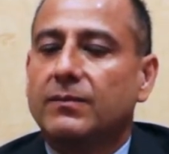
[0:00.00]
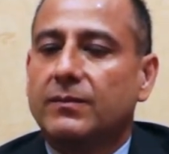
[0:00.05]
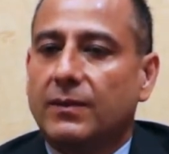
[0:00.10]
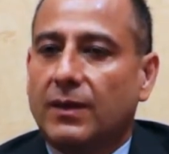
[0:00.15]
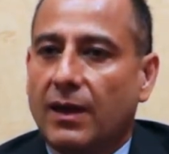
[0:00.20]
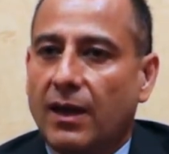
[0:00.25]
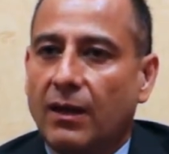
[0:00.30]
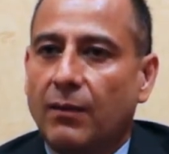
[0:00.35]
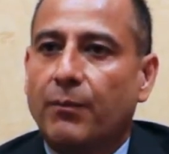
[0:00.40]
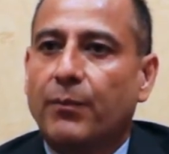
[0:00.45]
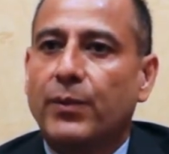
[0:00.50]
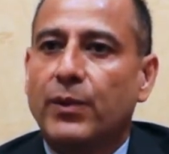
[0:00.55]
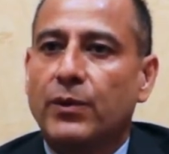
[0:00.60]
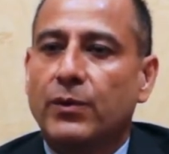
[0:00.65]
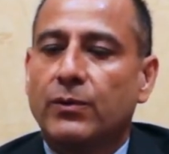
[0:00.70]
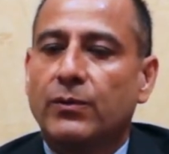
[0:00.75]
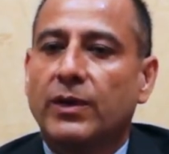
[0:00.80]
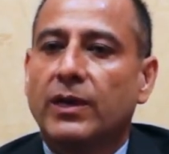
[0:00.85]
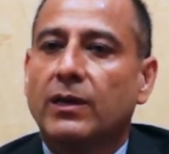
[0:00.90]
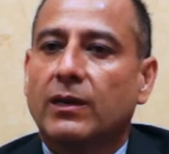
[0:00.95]
help
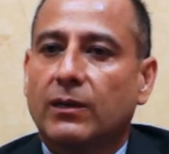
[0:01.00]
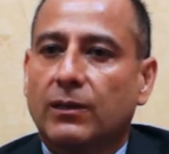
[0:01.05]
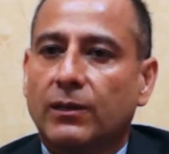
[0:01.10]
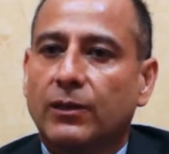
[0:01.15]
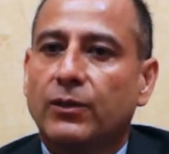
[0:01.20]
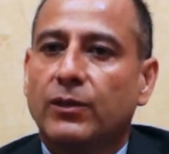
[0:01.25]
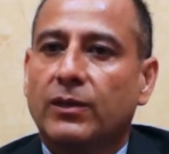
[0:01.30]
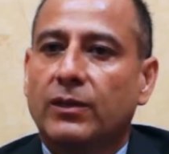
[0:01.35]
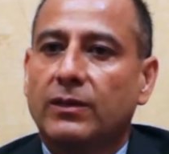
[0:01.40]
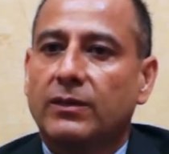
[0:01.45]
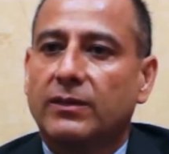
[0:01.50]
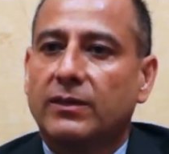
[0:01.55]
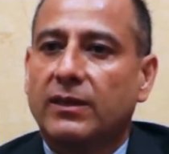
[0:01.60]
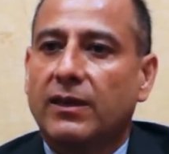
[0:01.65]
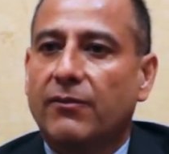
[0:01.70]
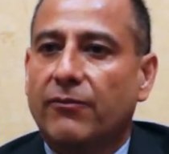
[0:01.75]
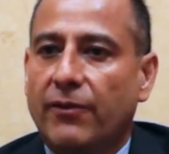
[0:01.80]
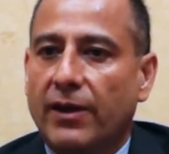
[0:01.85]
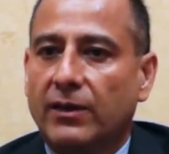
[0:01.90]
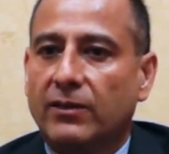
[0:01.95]
you include
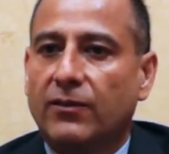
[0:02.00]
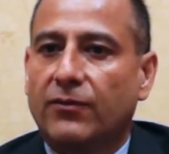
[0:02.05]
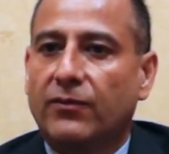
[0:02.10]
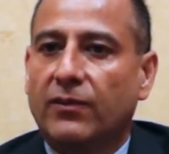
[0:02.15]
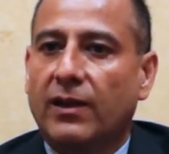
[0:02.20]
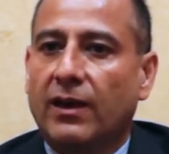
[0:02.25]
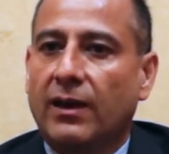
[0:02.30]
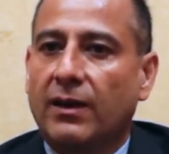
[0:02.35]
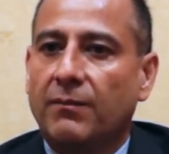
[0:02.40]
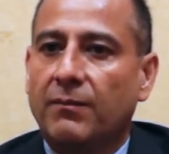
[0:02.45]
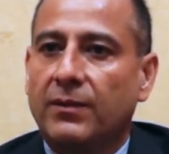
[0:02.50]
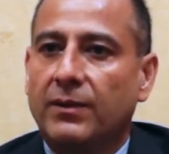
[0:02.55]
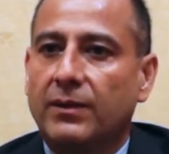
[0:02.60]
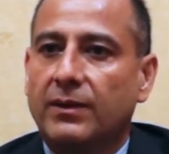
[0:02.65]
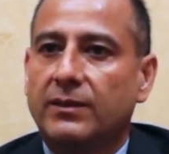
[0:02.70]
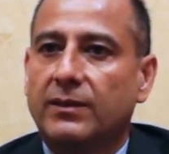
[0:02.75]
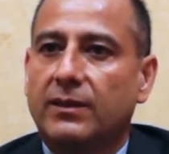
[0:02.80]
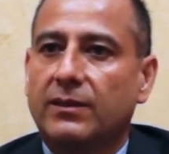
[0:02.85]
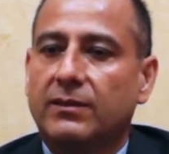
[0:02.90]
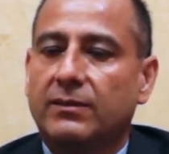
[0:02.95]
the effect of time
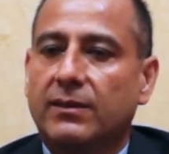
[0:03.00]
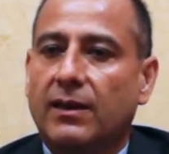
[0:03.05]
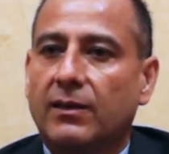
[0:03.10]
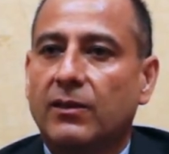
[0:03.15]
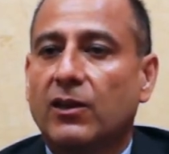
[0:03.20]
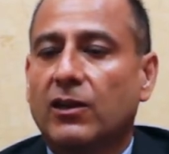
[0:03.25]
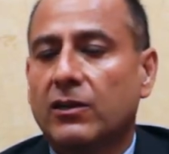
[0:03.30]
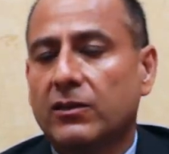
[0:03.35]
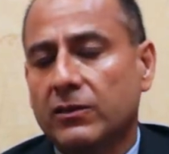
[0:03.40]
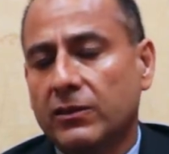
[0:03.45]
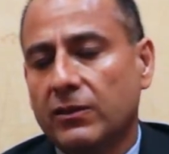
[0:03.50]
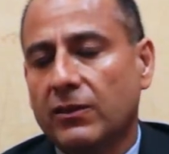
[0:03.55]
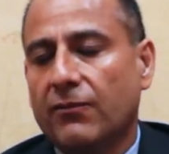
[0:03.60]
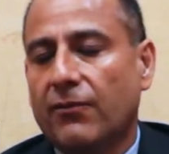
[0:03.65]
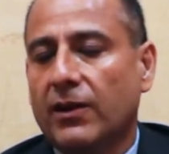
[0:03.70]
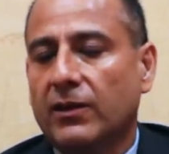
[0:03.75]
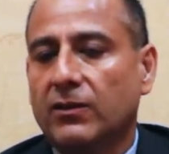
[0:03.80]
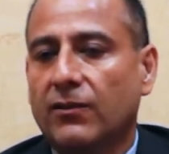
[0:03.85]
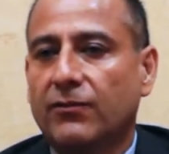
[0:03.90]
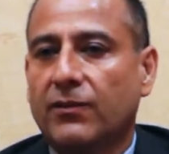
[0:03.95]
in the design. Not only the
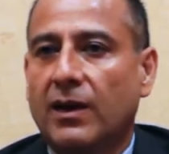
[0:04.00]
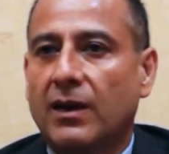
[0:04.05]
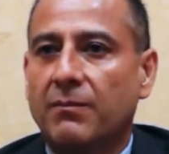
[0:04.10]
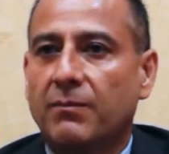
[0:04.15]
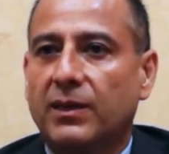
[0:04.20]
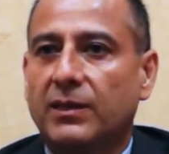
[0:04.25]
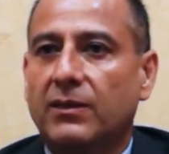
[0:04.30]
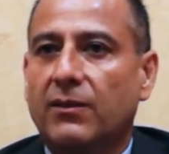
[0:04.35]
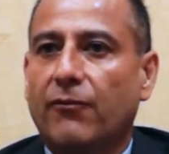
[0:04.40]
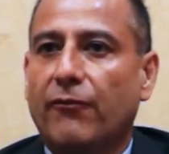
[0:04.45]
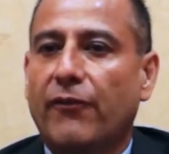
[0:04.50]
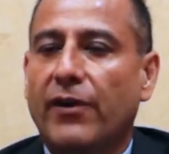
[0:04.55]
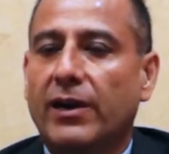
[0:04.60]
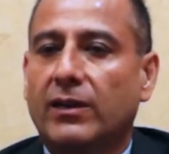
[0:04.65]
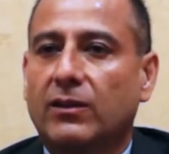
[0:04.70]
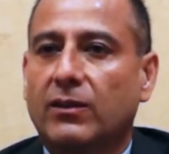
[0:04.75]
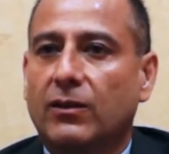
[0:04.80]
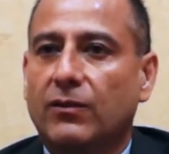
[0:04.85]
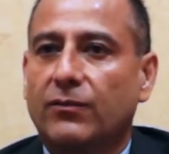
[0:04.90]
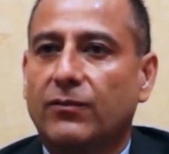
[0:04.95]
effect of time, but the
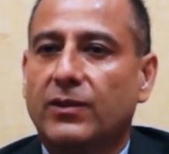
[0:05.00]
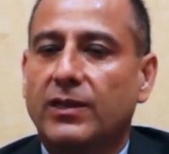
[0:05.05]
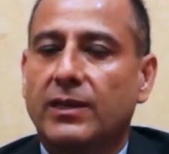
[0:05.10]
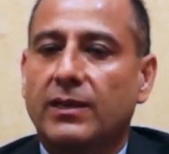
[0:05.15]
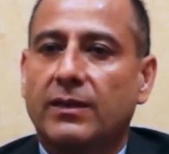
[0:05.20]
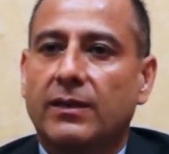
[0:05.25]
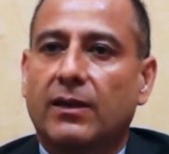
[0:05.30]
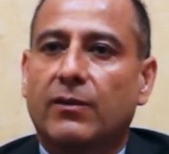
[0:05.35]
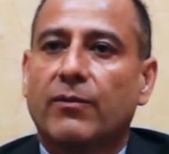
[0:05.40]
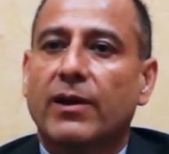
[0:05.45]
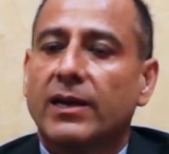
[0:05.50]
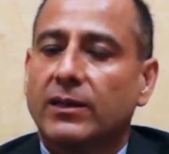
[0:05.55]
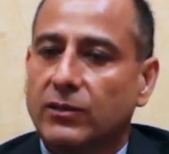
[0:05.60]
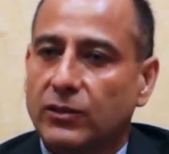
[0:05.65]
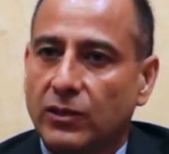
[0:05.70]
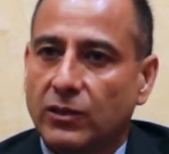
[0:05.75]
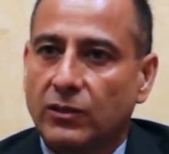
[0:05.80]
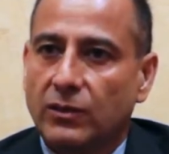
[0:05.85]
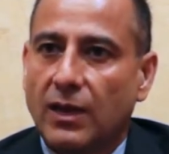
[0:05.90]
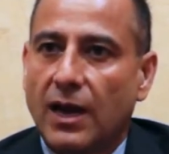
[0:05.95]
effect of the
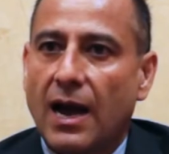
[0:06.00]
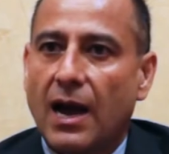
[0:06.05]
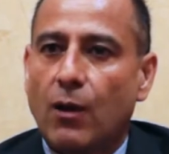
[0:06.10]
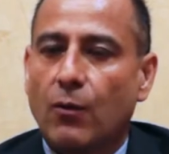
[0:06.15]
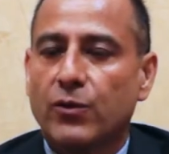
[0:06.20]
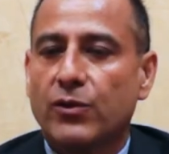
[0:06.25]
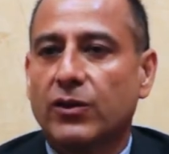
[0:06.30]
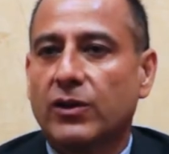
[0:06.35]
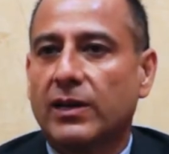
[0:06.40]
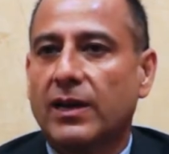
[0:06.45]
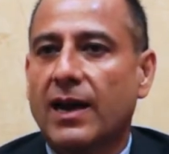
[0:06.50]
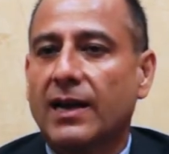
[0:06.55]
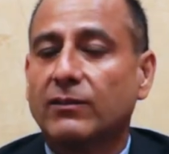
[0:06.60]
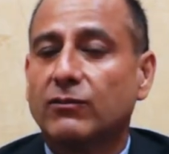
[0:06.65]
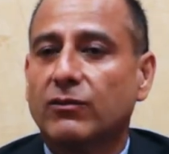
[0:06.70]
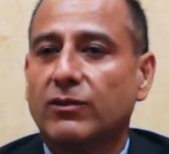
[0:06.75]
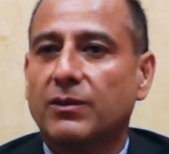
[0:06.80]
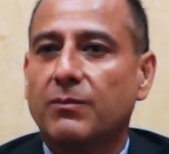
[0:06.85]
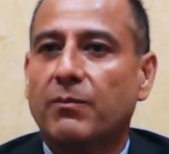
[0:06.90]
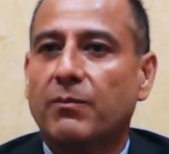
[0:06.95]
erection, how you're going to actually